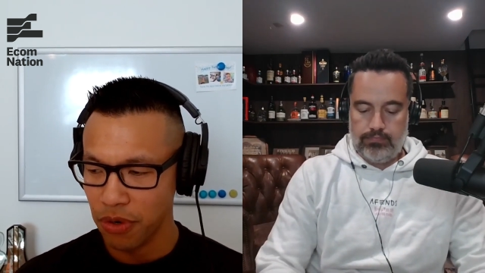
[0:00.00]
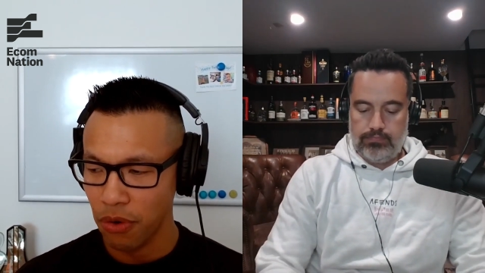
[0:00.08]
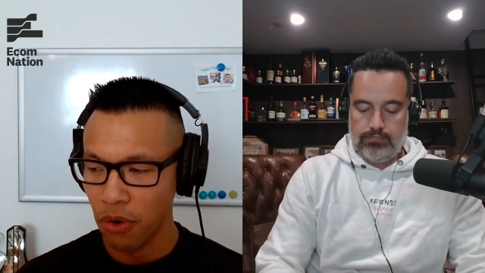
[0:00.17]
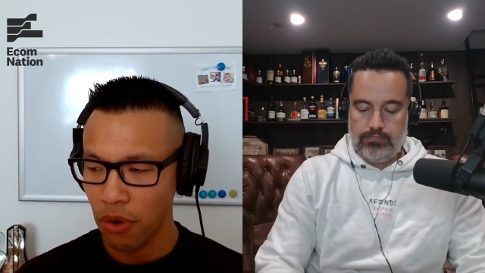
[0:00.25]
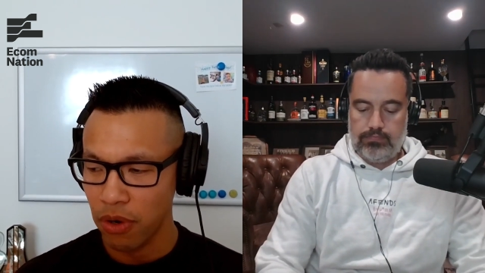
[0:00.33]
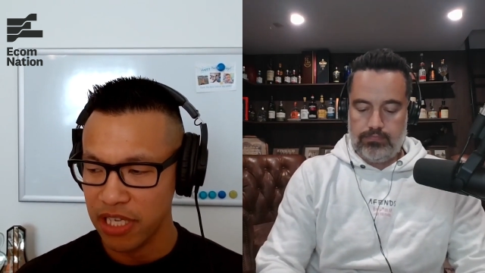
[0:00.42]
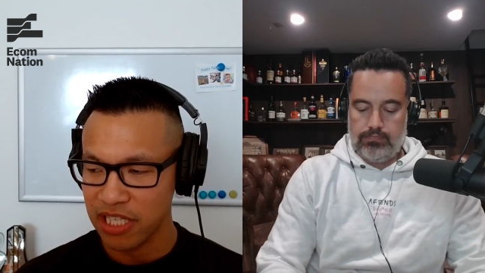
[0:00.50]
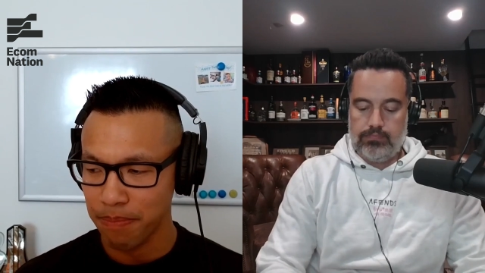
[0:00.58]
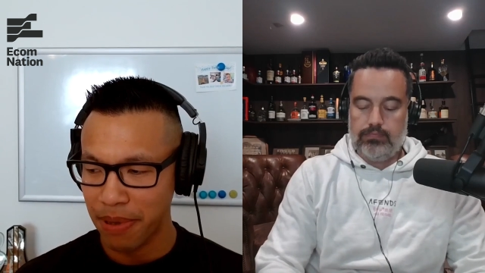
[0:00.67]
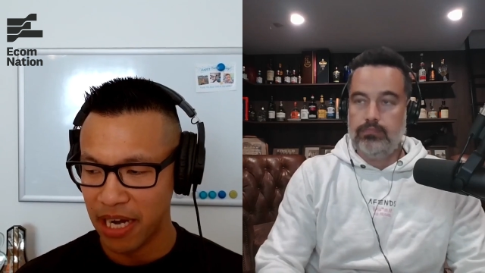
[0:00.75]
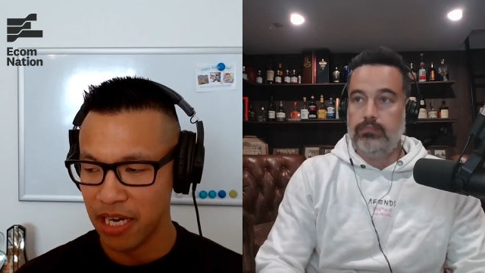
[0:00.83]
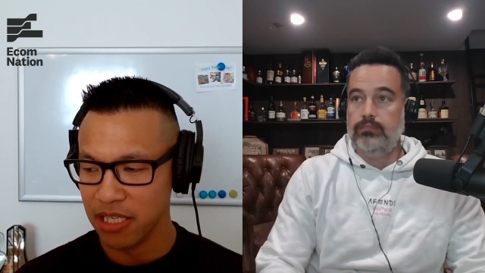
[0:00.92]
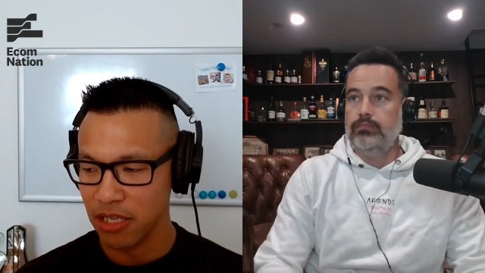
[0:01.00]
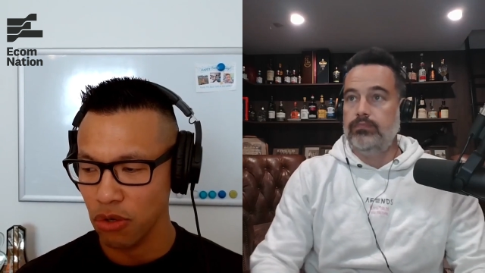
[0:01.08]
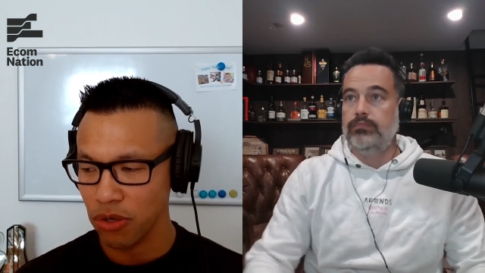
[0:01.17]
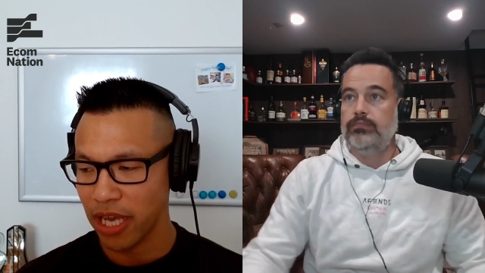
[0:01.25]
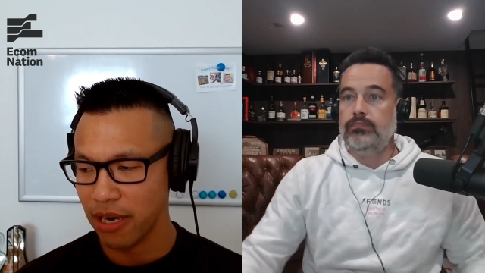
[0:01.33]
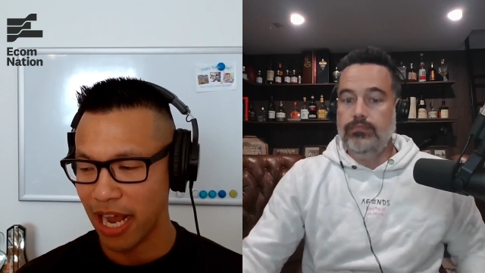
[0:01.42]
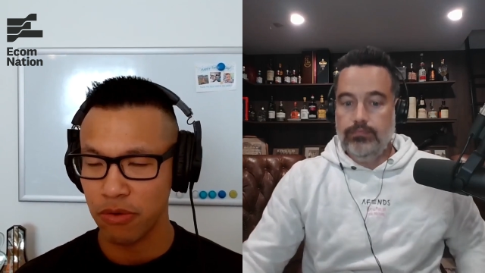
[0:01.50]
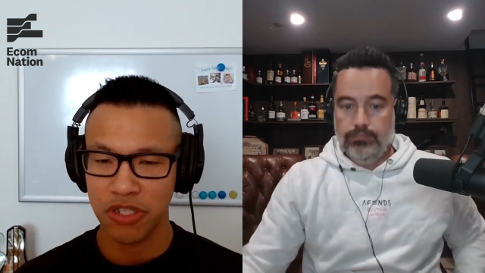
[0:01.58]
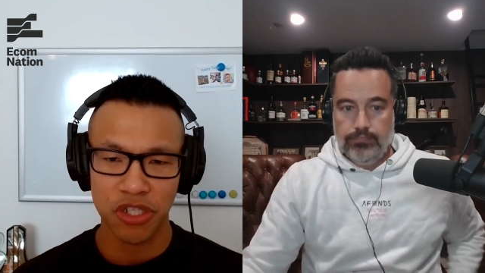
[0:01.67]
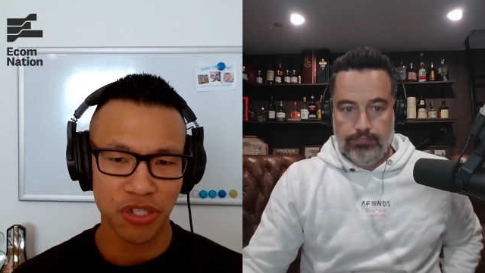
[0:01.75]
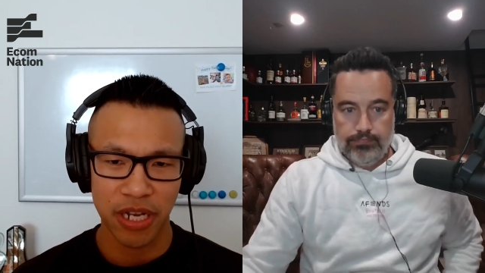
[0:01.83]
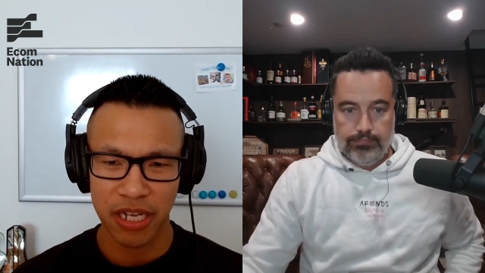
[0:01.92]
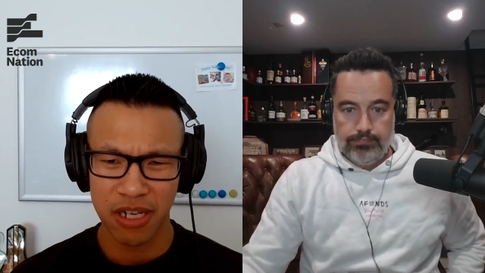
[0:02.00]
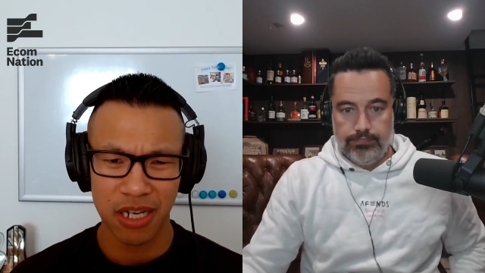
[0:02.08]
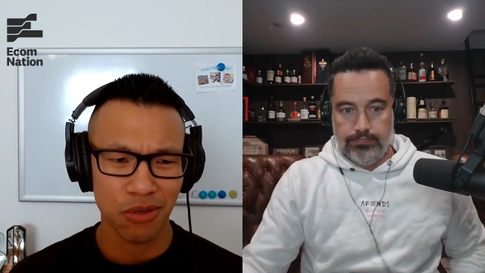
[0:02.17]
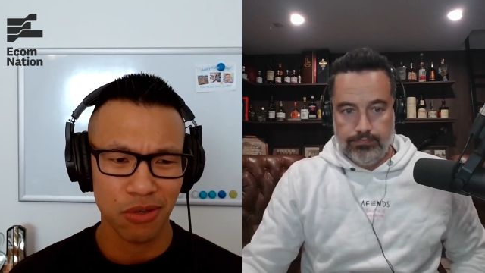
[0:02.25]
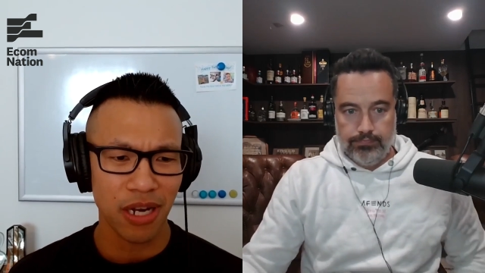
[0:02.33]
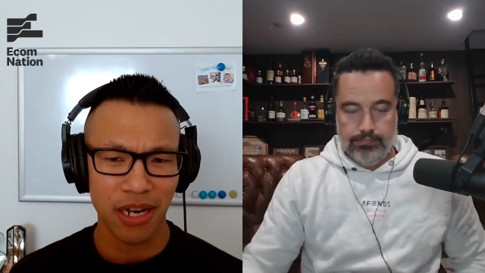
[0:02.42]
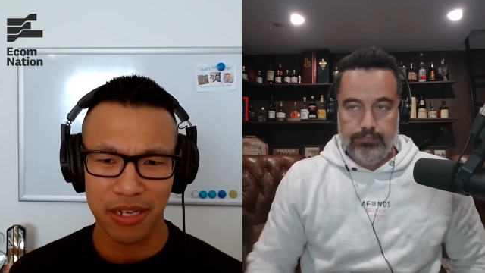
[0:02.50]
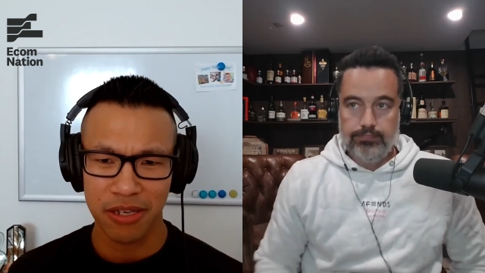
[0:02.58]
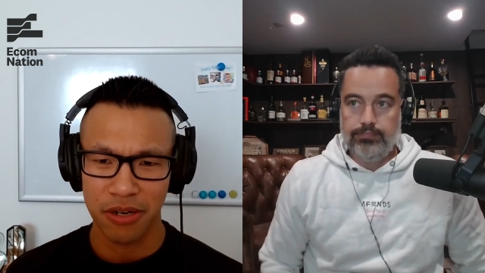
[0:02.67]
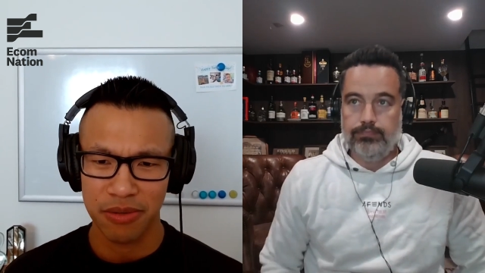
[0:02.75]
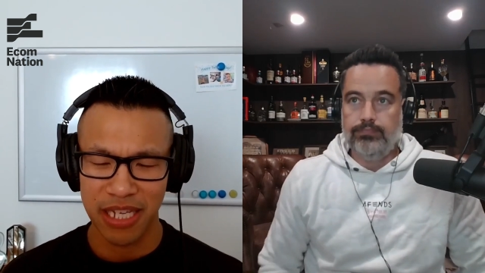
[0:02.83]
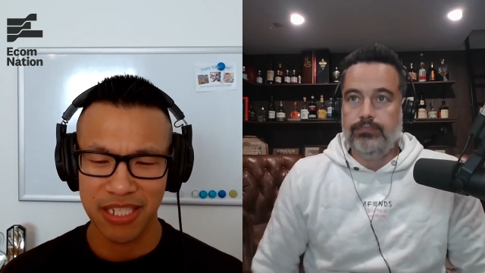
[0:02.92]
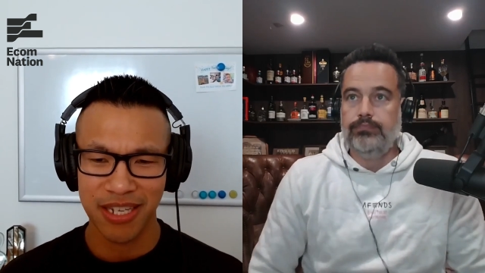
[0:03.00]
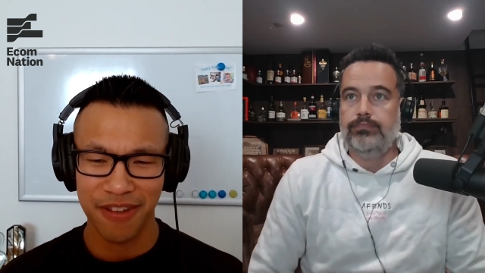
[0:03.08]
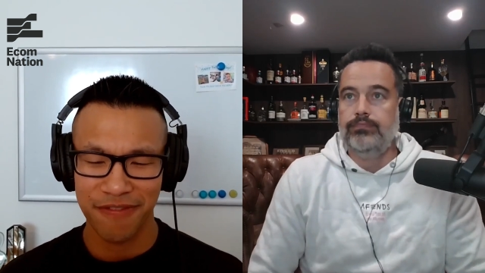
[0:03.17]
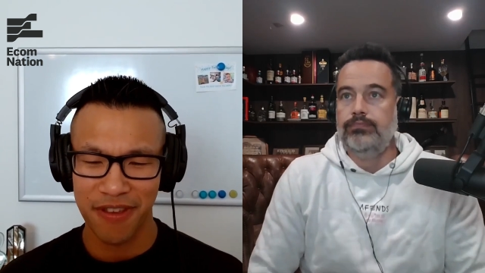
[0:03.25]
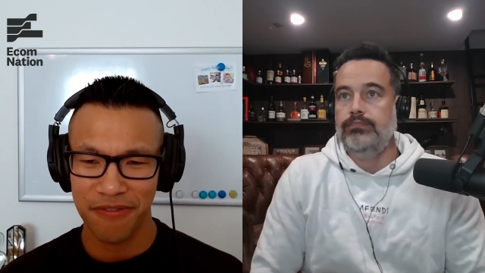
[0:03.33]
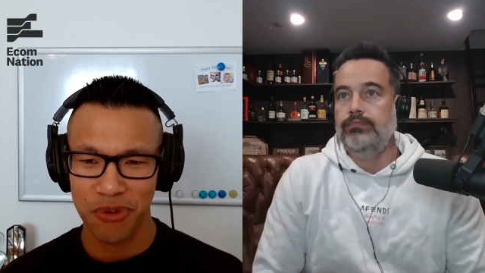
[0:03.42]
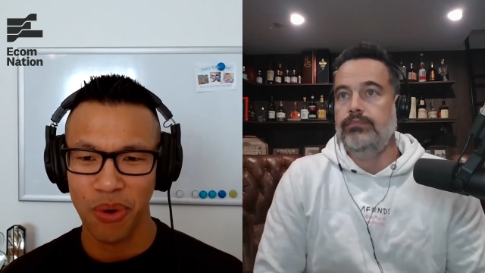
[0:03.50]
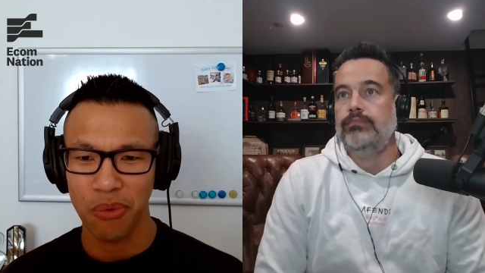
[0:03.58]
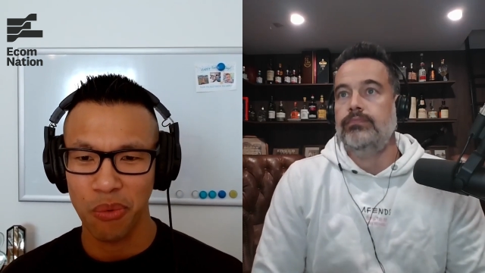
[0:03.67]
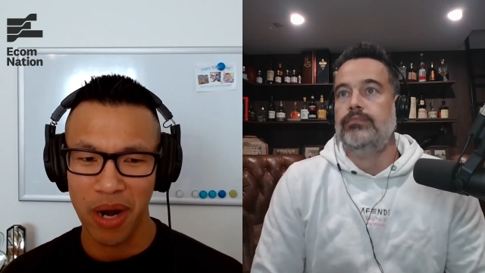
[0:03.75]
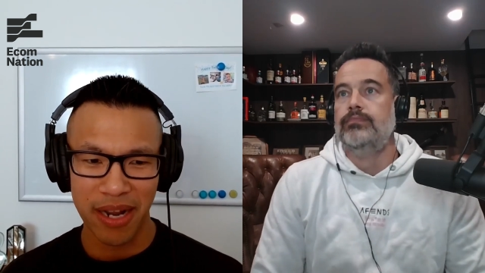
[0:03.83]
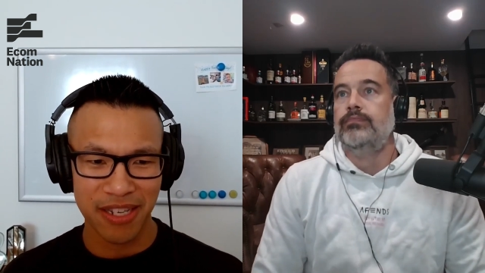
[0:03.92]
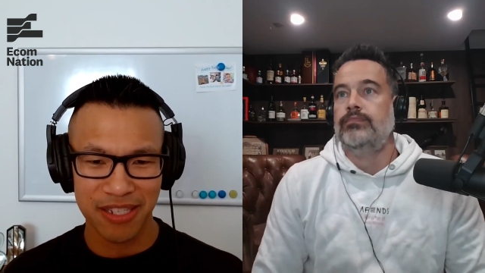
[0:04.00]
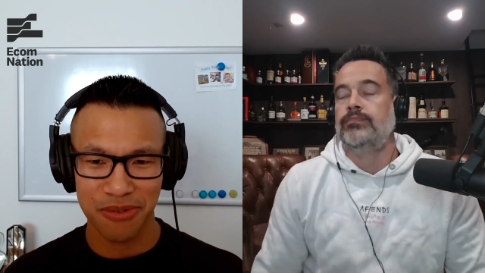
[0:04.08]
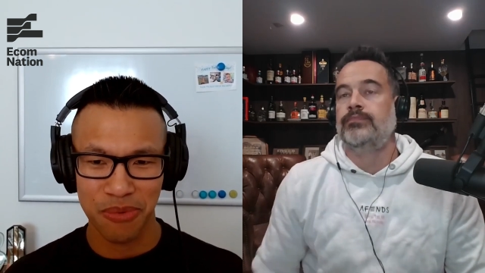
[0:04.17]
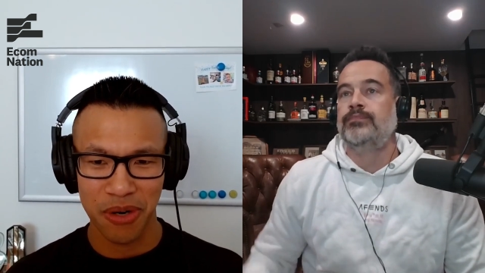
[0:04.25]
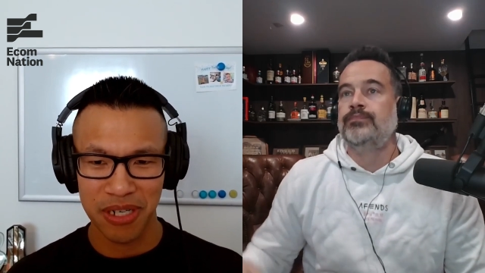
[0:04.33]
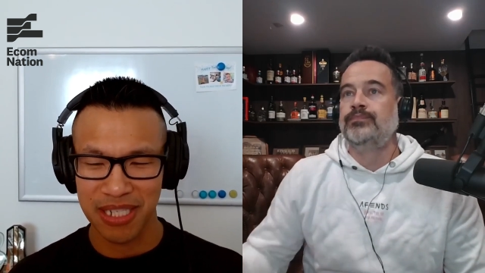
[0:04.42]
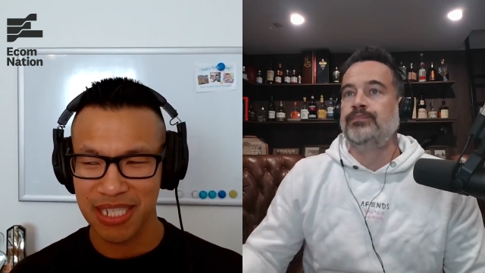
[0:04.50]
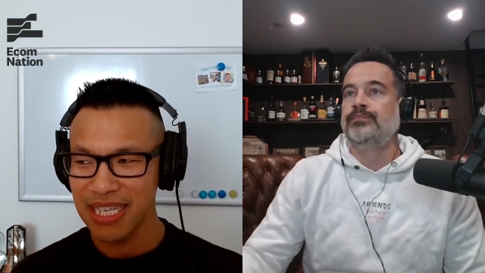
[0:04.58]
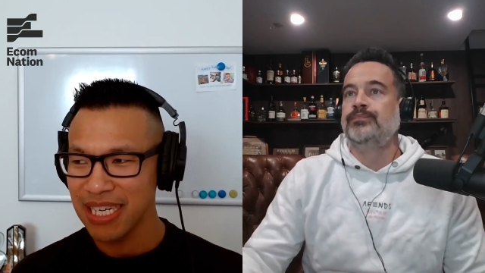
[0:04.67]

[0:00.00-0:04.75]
Speaker 1: or is it better to look at acquisition and kind of look at like, you know, is if if you are working towards,